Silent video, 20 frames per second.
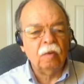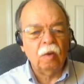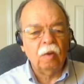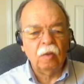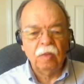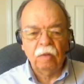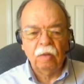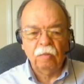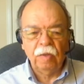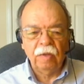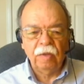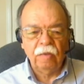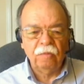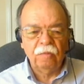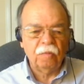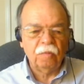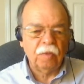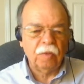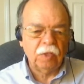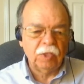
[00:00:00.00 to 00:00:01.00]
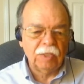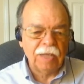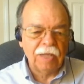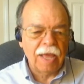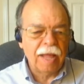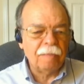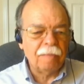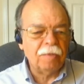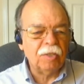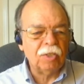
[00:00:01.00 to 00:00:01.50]
that we've
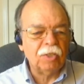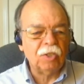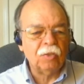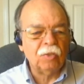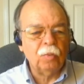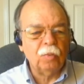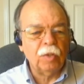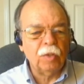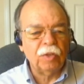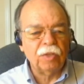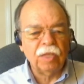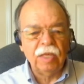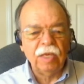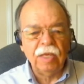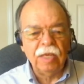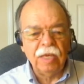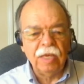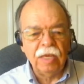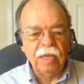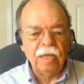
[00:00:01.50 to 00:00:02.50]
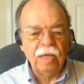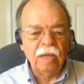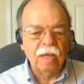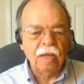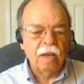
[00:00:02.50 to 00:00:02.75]
established with key.